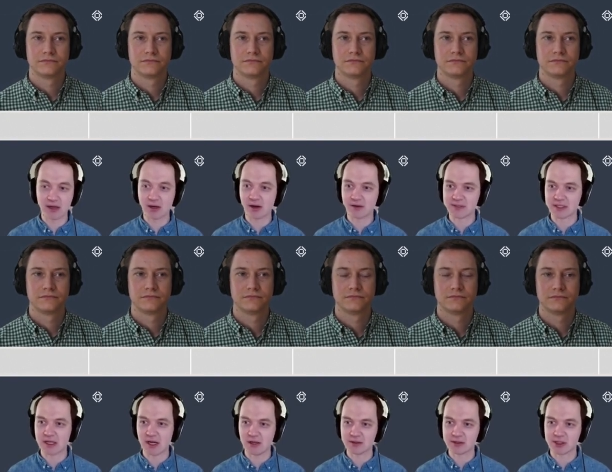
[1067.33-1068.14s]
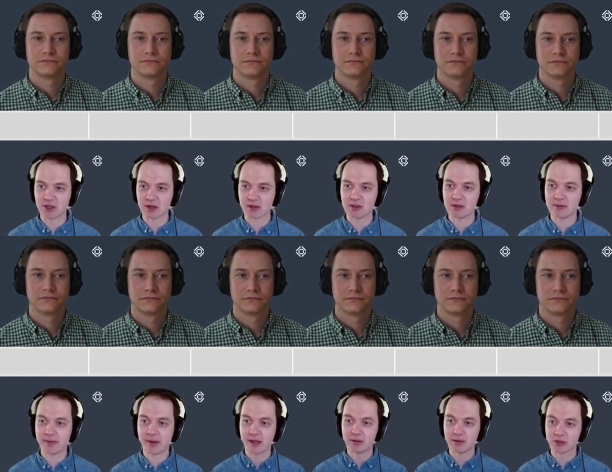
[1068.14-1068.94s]
Speaker 1: off to Kyle to talk a little about
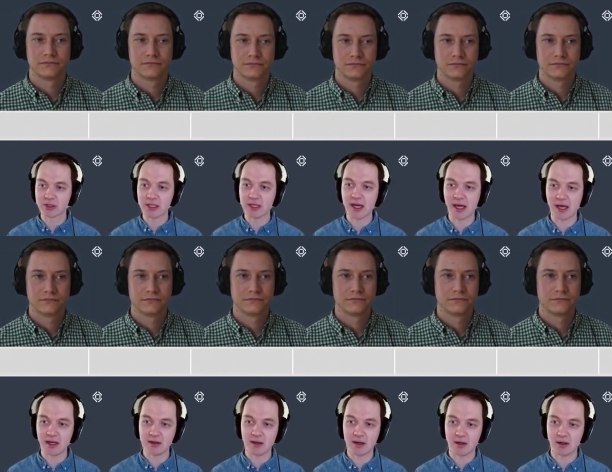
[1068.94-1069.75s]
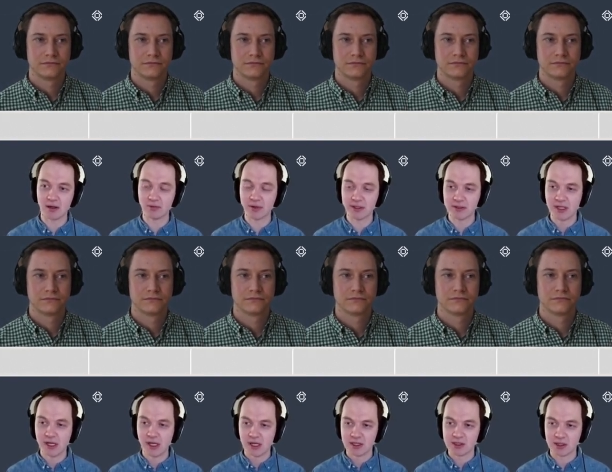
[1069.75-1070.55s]
looking ahead on what
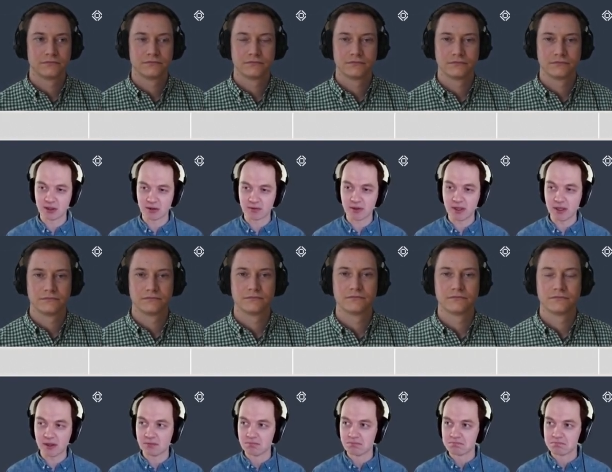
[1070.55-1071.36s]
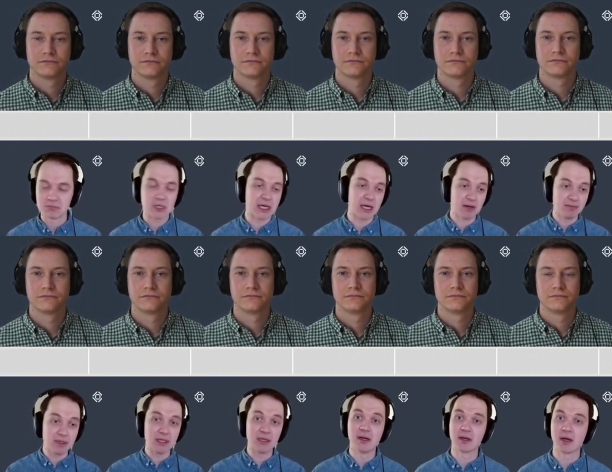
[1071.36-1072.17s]
DRE can be in
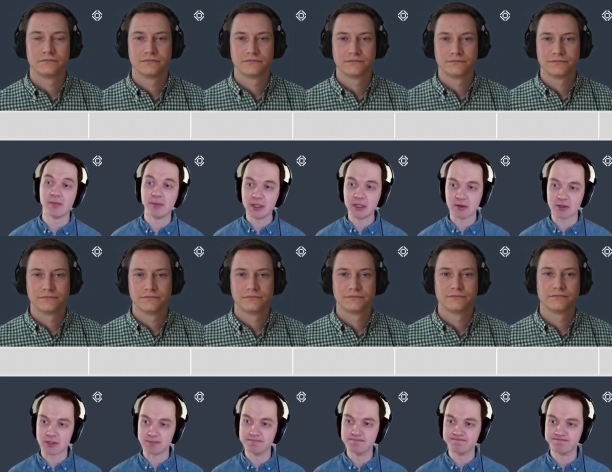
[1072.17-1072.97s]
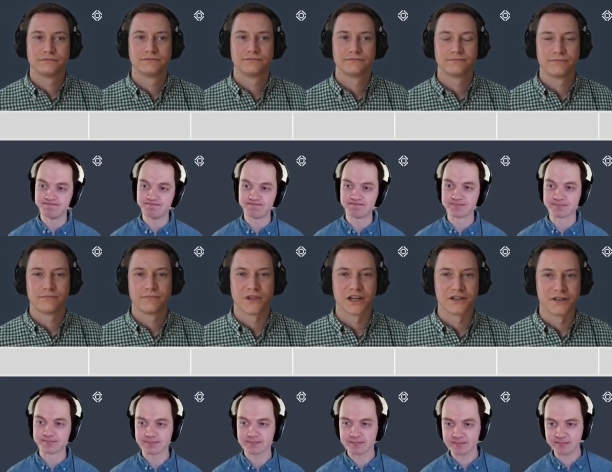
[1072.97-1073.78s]
the coming years.
Speaker 2: Thanks,
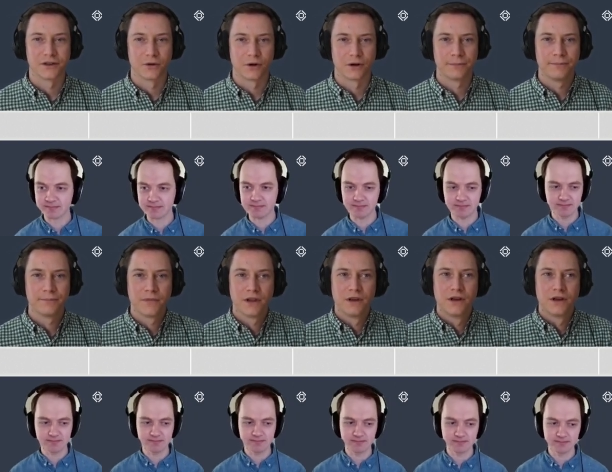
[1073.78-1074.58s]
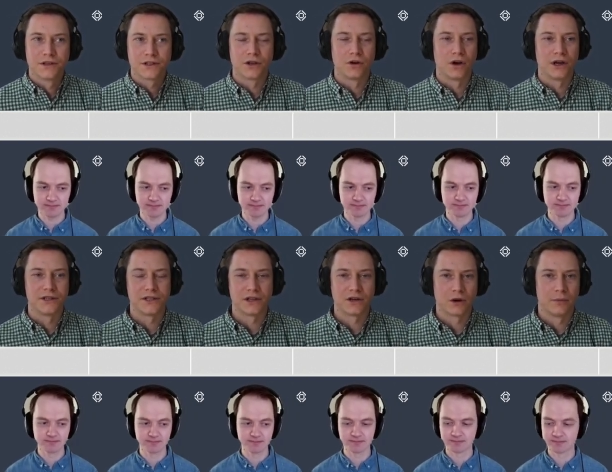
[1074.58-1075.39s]
Egor. So, as Egor
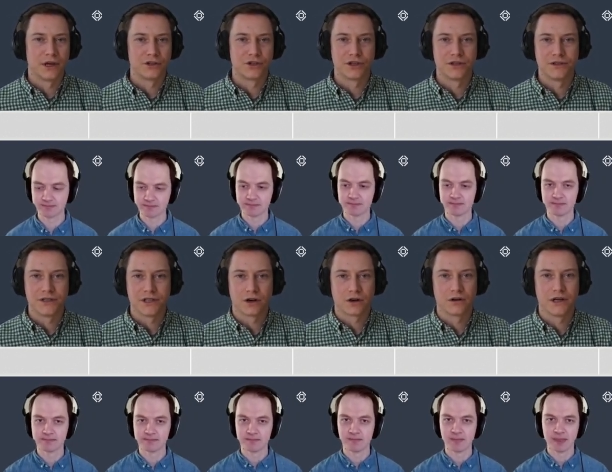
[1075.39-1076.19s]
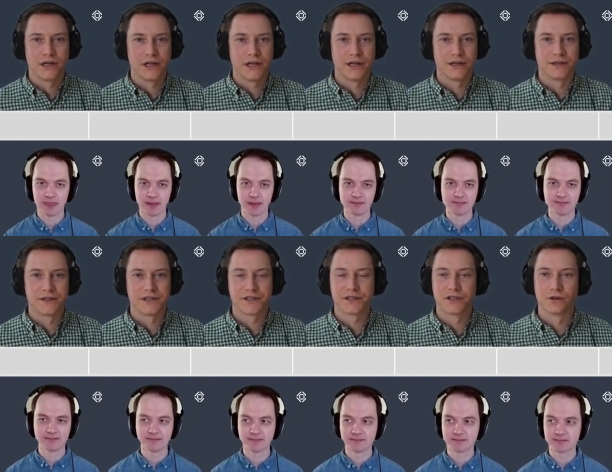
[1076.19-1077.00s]
mentioned, DRE is
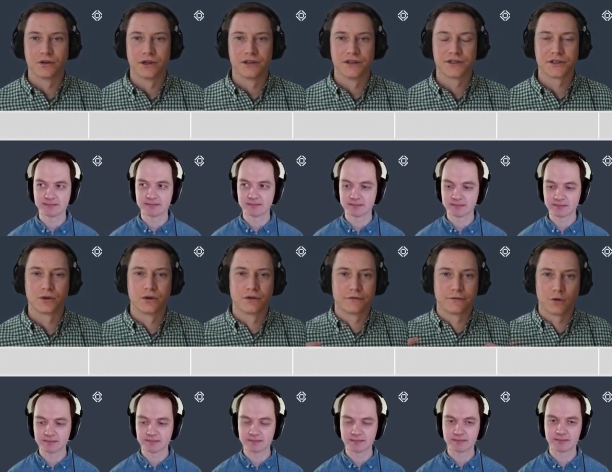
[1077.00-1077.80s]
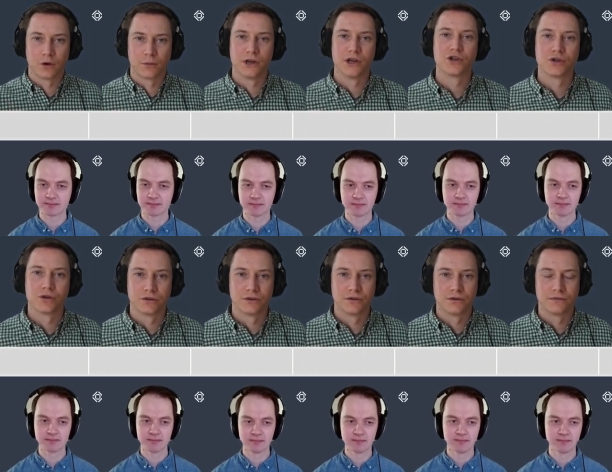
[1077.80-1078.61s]
still in this sort of
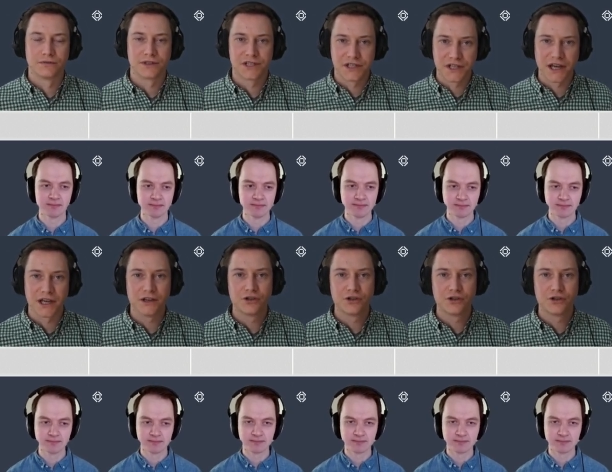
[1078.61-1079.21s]
formational stage,